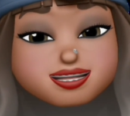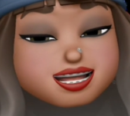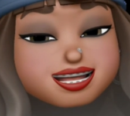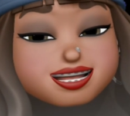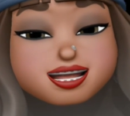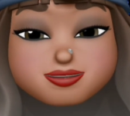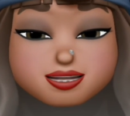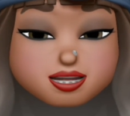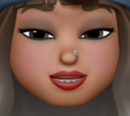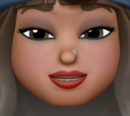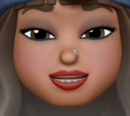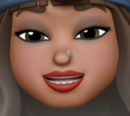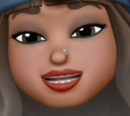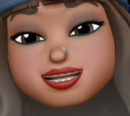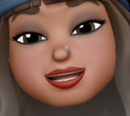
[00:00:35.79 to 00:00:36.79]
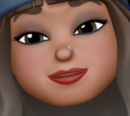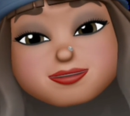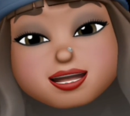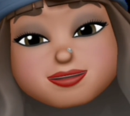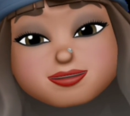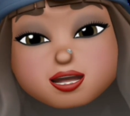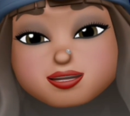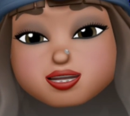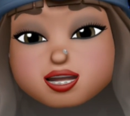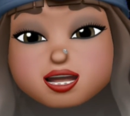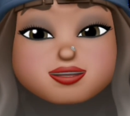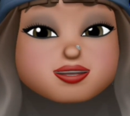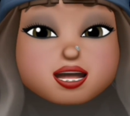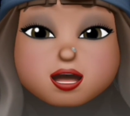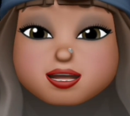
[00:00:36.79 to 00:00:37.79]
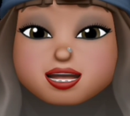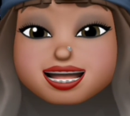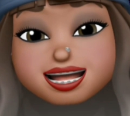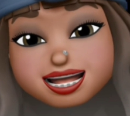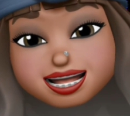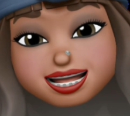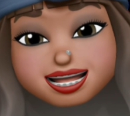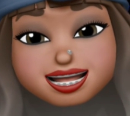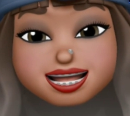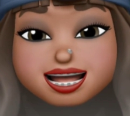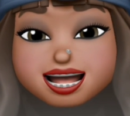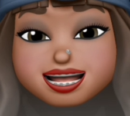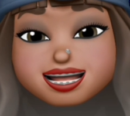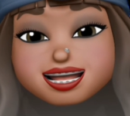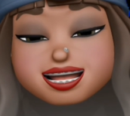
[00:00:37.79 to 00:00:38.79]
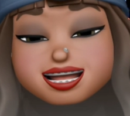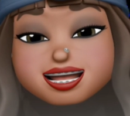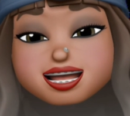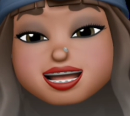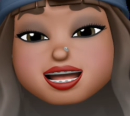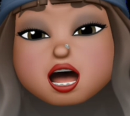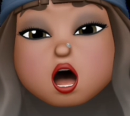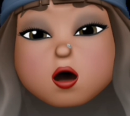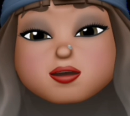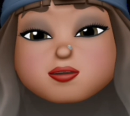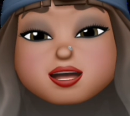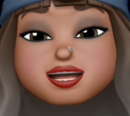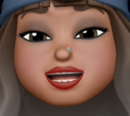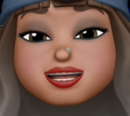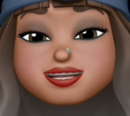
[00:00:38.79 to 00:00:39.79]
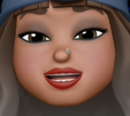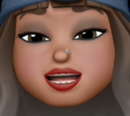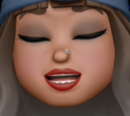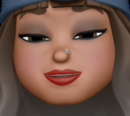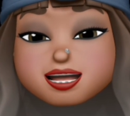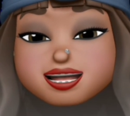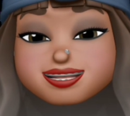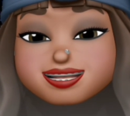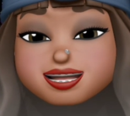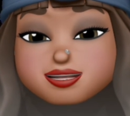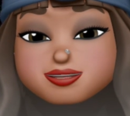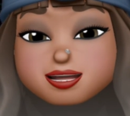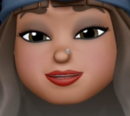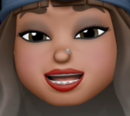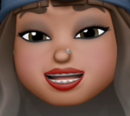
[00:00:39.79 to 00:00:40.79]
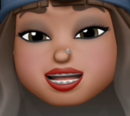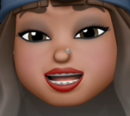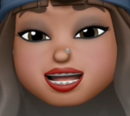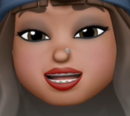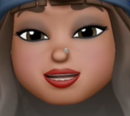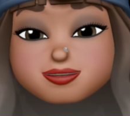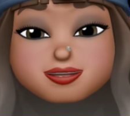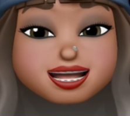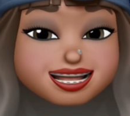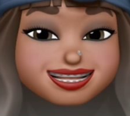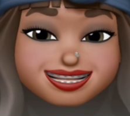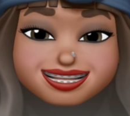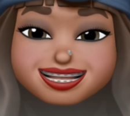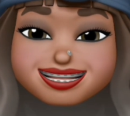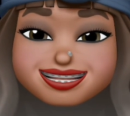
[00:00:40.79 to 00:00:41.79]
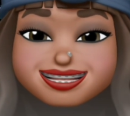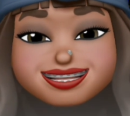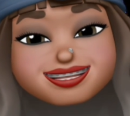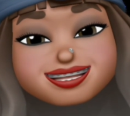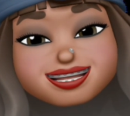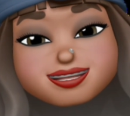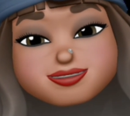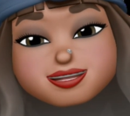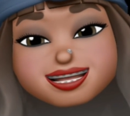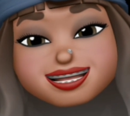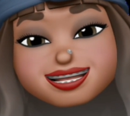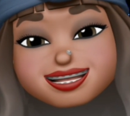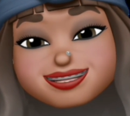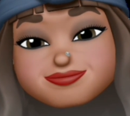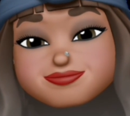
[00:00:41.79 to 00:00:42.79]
I never do this Memoji floating head kind of thing when I talk about stuff on my channel. But I decided, you know what?